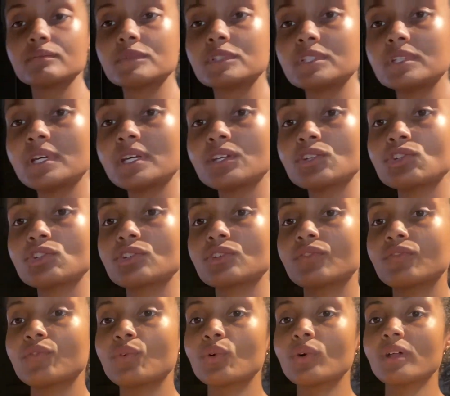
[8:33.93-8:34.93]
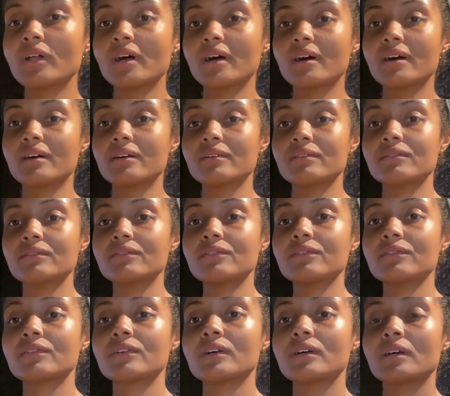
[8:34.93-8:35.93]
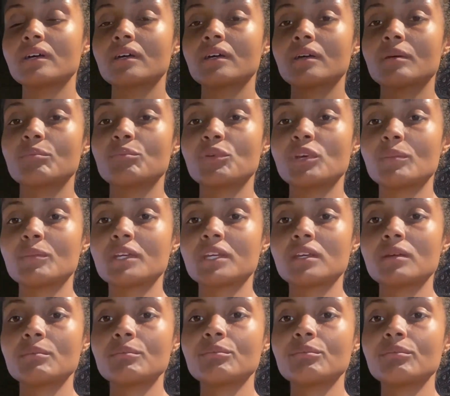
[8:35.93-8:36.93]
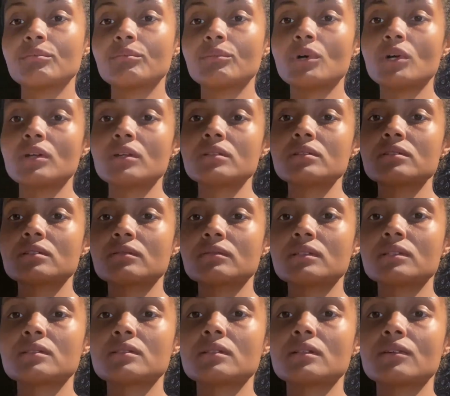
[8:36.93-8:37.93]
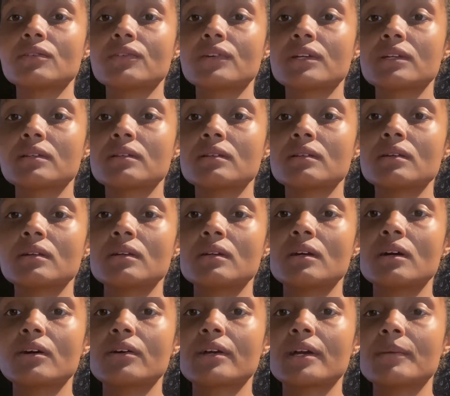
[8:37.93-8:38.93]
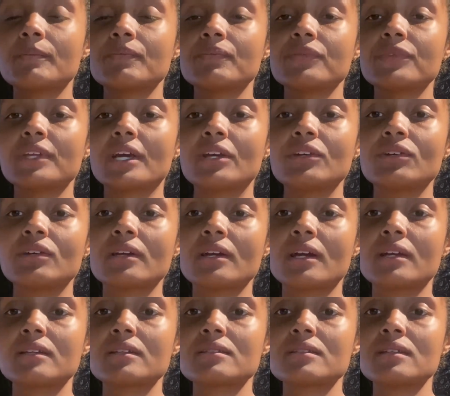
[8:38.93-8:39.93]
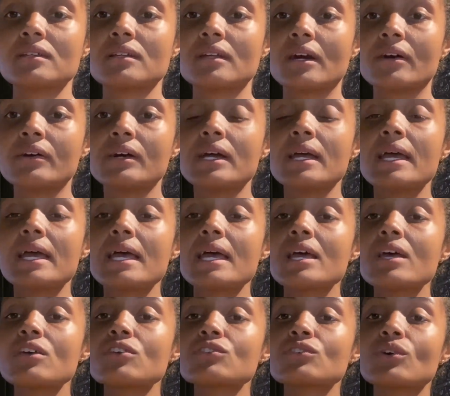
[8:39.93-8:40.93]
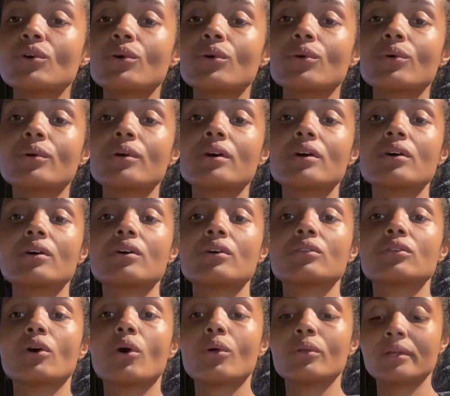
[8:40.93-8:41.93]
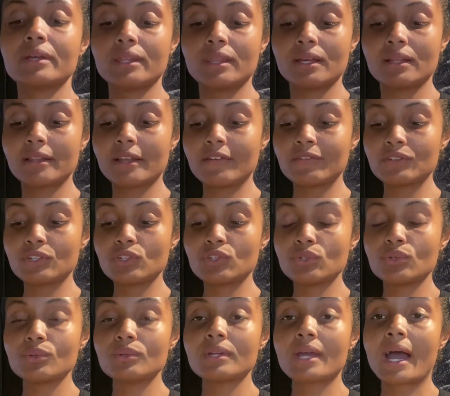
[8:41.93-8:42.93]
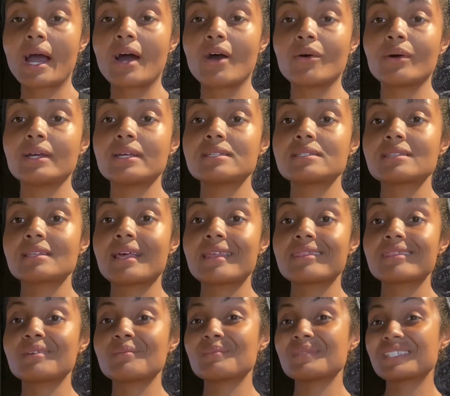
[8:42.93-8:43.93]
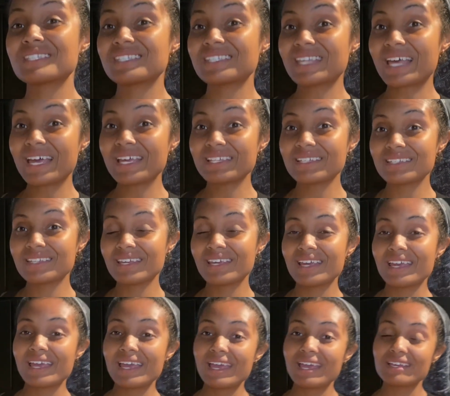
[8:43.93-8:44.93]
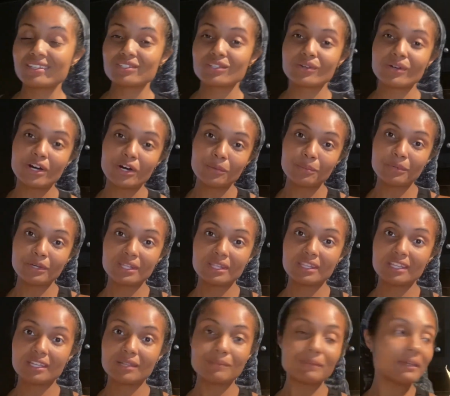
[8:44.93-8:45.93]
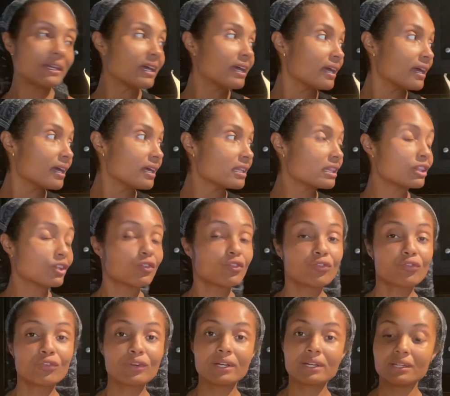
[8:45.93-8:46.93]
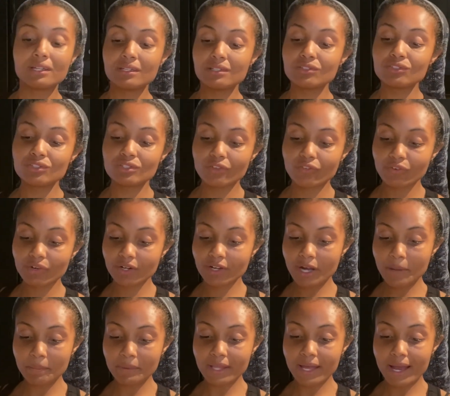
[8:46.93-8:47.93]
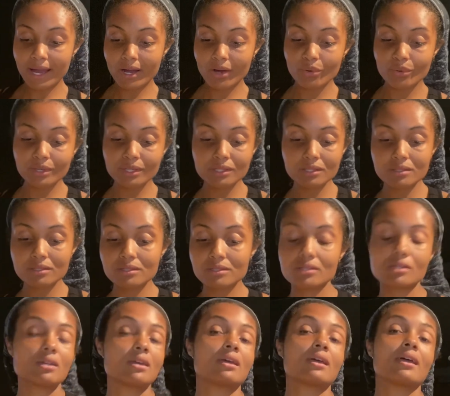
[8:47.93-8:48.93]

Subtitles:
dish full of pemmican balls. Okay, yeah, you can kind of see it now. So the only thing left to do now is let them set. So I'll put them in the fridge for a couple of hours